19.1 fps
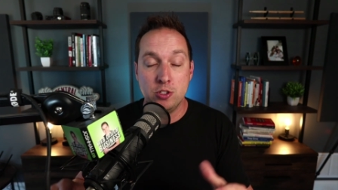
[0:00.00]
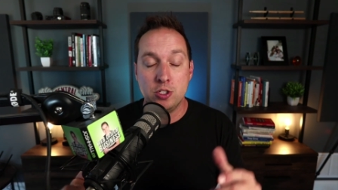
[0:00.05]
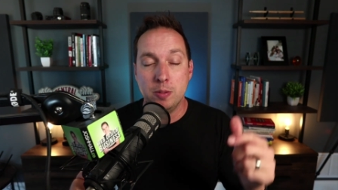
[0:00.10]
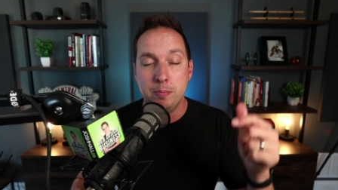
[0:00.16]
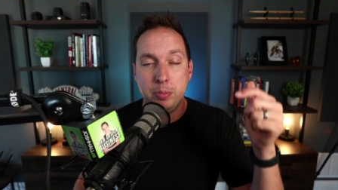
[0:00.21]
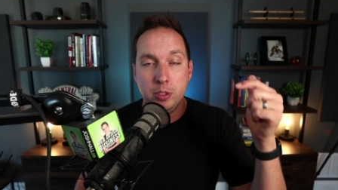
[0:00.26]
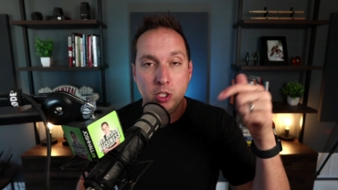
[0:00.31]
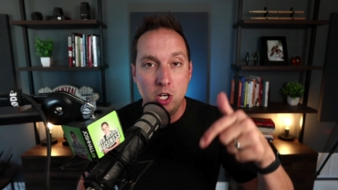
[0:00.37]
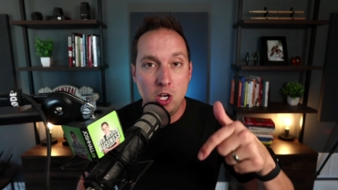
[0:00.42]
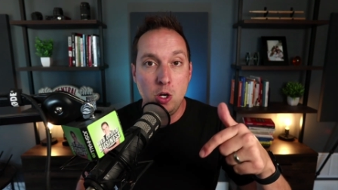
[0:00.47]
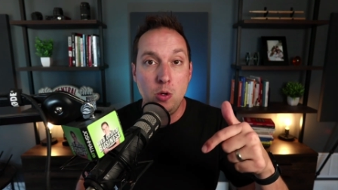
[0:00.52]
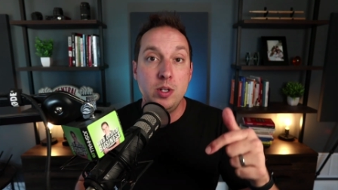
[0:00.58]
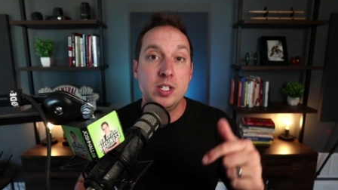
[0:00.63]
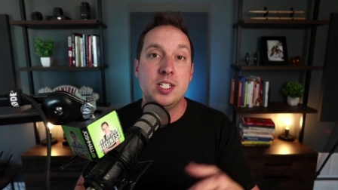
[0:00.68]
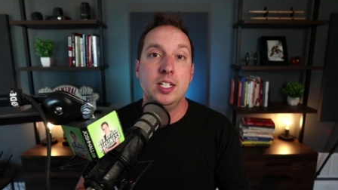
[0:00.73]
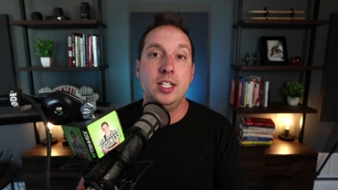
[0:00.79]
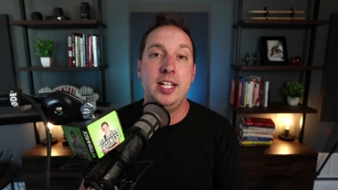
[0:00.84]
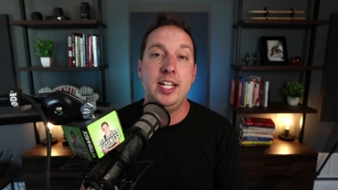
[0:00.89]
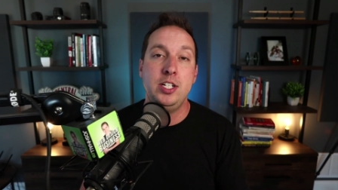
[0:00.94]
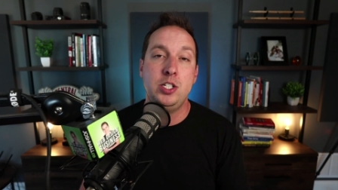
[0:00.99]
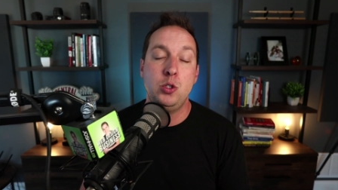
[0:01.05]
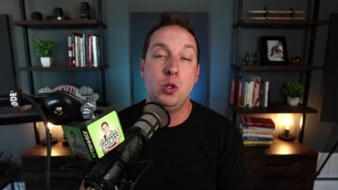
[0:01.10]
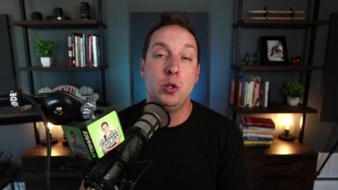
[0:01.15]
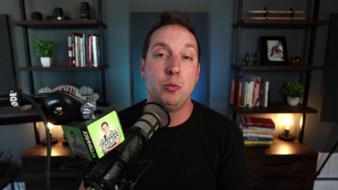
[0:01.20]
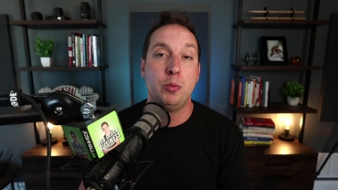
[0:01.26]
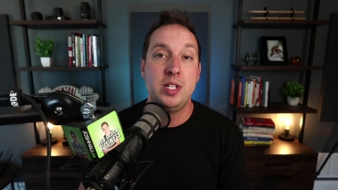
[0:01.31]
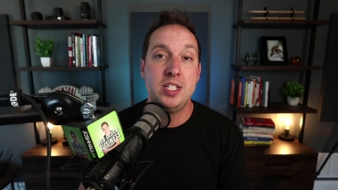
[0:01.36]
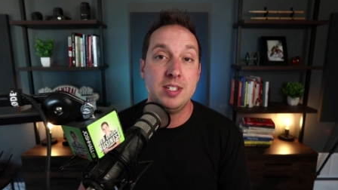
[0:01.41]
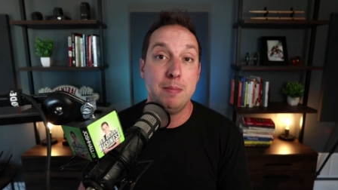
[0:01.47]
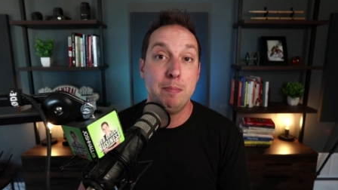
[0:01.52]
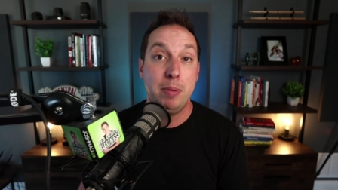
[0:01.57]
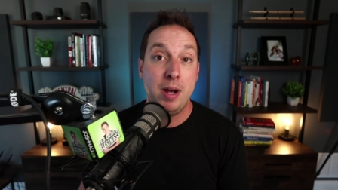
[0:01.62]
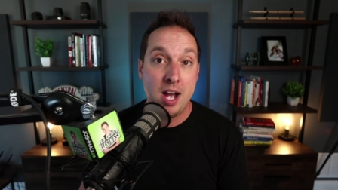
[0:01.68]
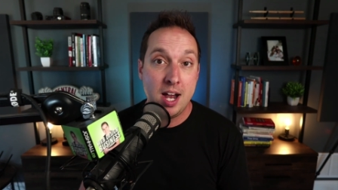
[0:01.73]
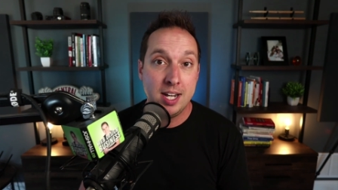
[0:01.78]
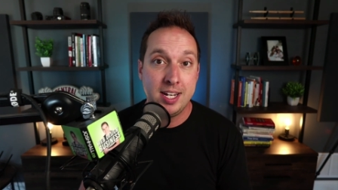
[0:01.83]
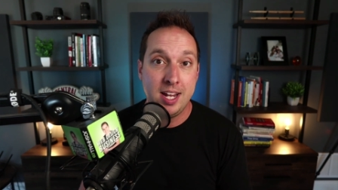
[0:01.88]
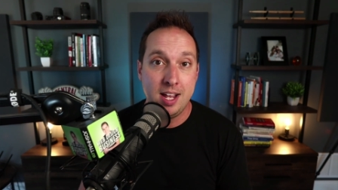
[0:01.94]
So below is a link to a recent
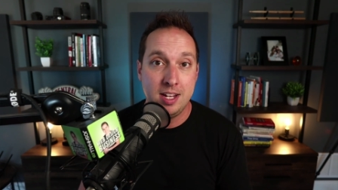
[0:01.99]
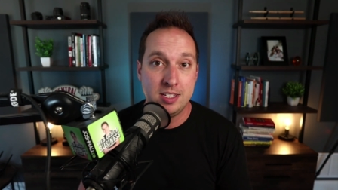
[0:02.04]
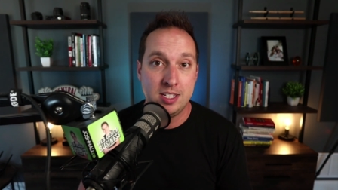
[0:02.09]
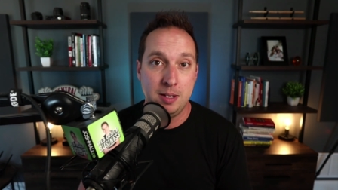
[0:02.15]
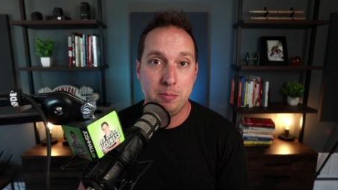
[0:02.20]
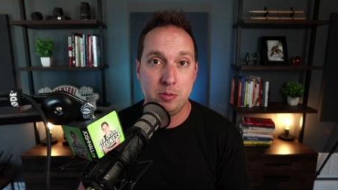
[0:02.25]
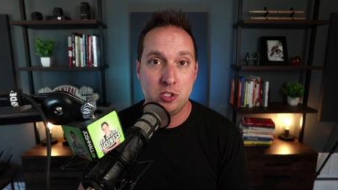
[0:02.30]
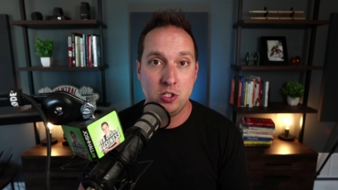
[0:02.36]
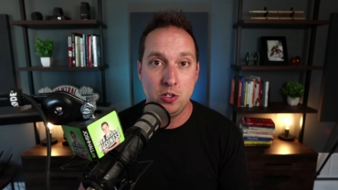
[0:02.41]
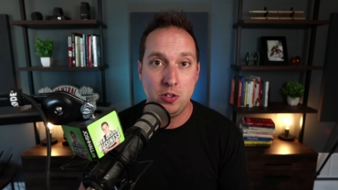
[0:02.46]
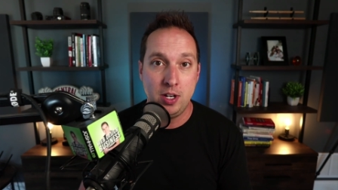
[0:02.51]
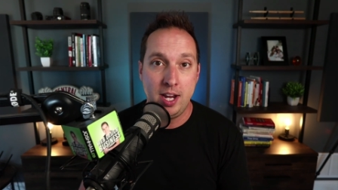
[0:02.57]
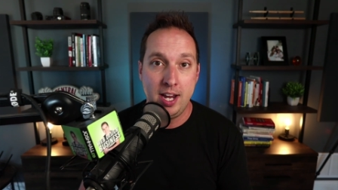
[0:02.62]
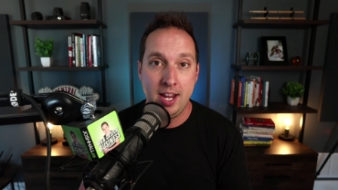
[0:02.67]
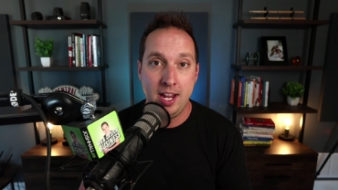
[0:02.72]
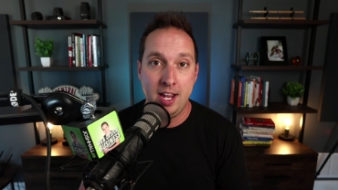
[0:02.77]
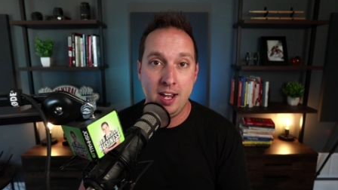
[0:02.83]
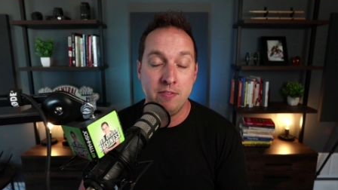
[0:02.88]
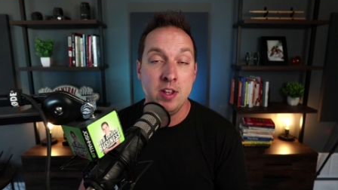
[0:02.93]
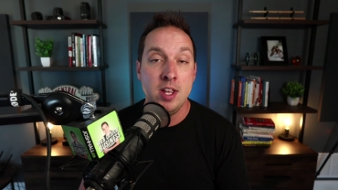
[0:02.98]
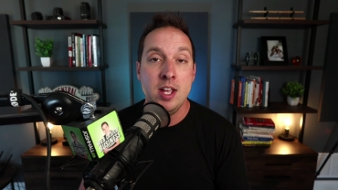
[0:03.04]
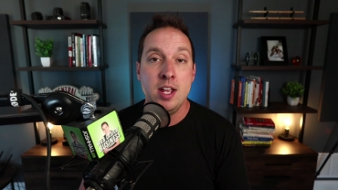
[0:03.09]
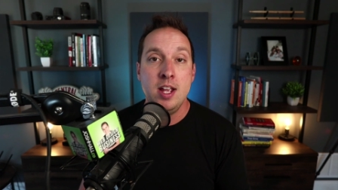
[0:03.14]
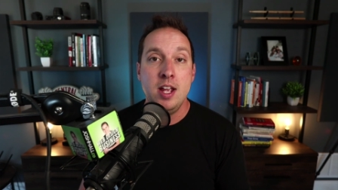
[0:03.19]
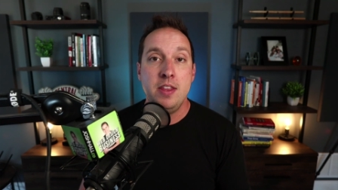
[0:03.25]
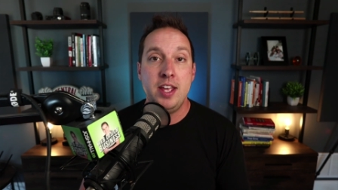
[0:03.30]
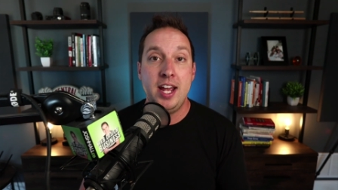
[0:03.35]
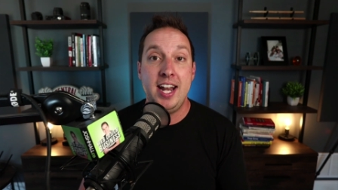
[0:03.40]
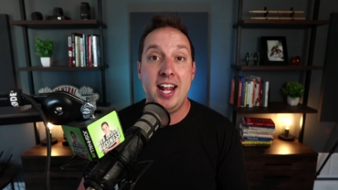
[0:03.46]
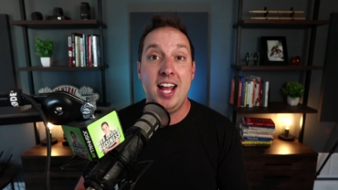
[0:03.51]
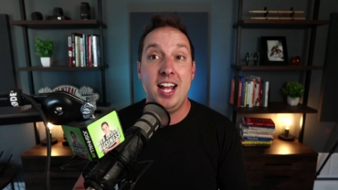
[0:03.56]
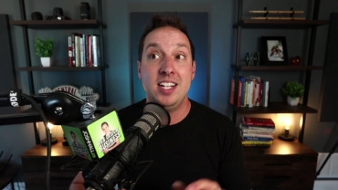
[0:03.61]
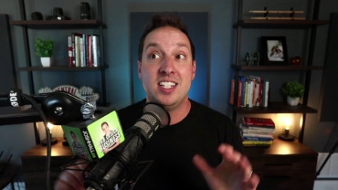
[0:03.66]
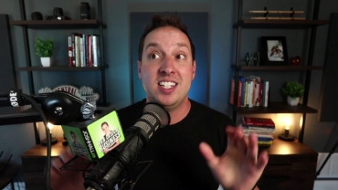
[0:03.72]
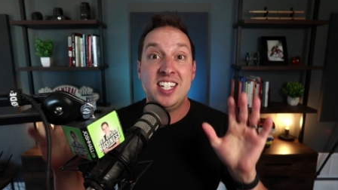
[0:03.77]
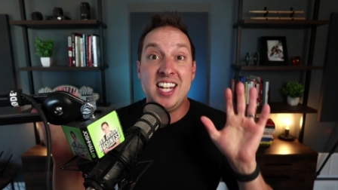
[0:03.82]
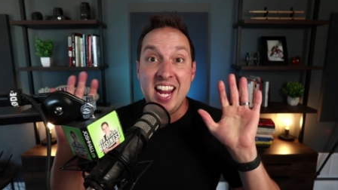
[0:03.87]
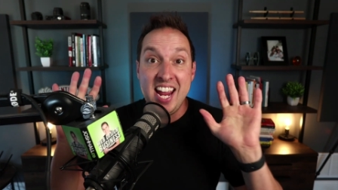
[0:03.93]
podcast episode I have that
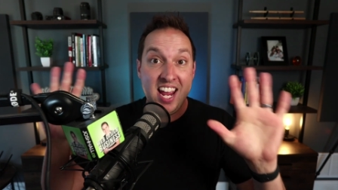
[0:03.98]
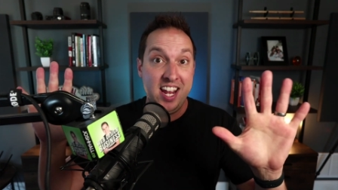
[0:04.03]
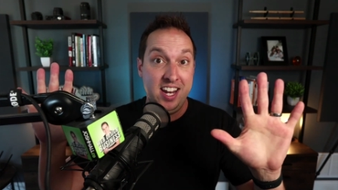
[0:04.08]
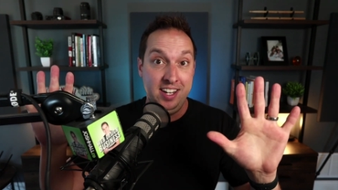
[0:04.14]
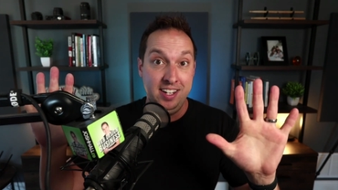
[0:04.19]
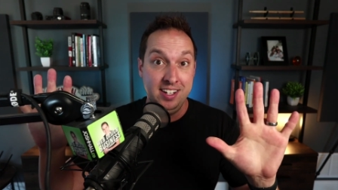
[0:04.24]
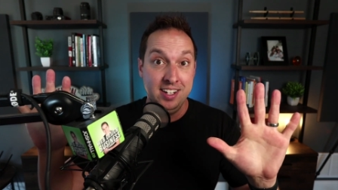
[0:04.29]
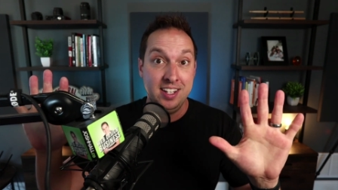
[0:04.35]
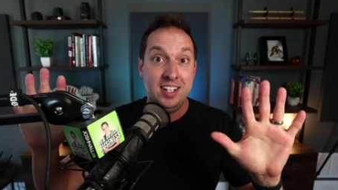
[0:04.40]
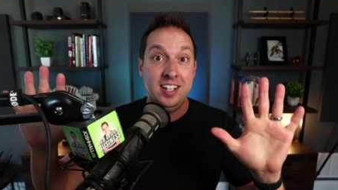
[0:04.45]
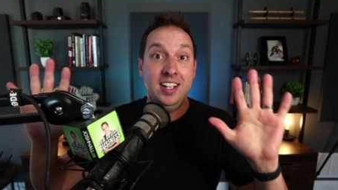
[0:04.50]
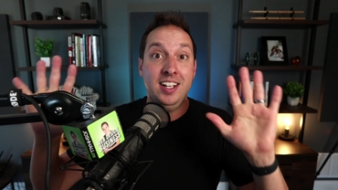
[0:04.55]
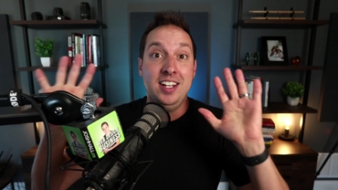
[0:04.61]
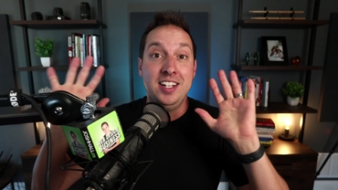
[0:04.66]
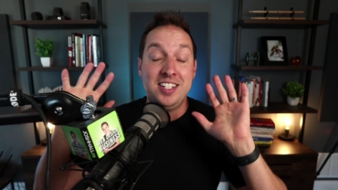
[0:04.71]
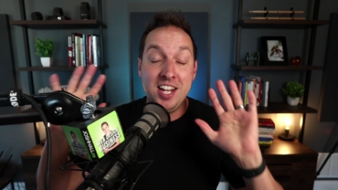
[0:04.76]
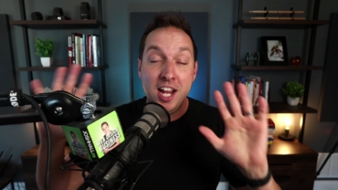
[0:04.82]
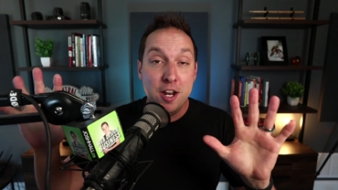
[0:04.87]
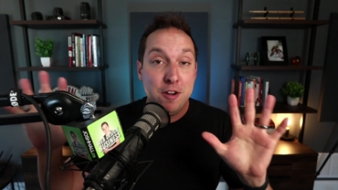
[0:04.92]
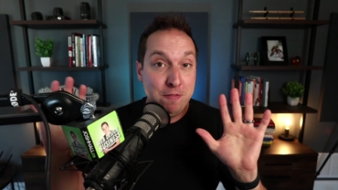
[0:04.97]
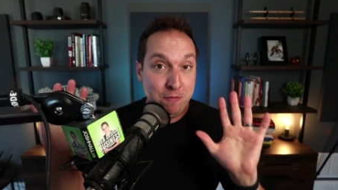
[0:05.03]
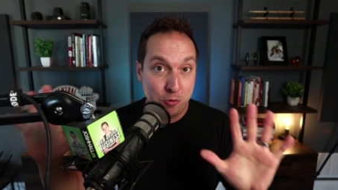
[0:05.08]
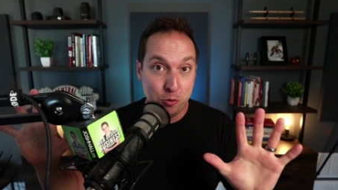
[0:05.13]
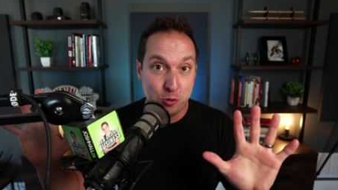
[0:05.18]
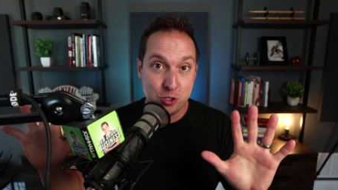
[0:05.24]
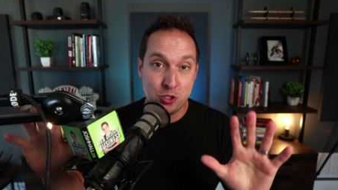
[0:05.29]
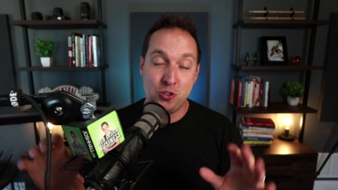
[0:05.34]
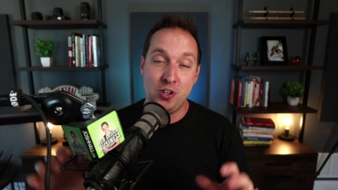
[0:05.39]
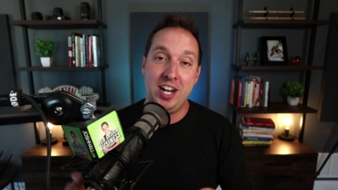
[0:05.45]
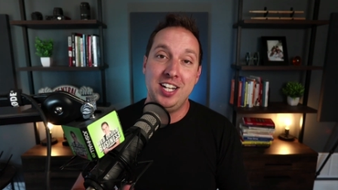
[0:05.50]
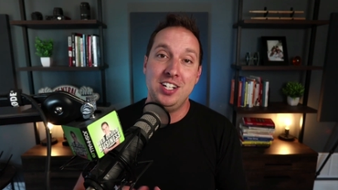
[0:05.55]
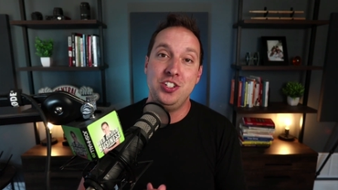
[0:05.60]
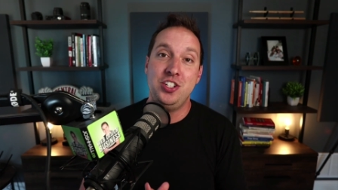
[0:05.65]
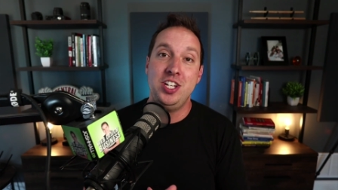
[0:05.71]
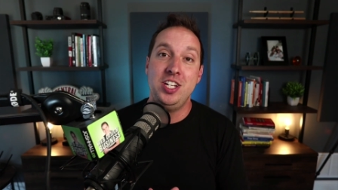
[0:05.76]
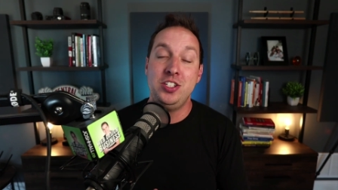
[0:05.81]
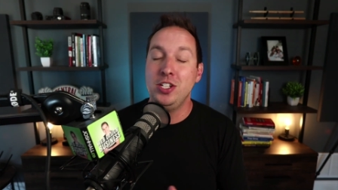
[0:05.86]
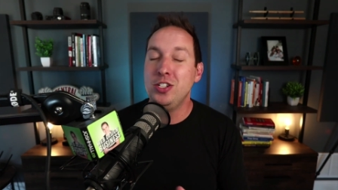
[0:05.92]
has 10 full
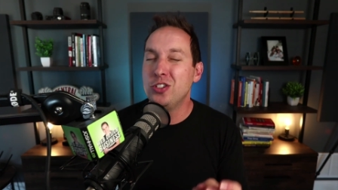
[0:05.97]
strategies.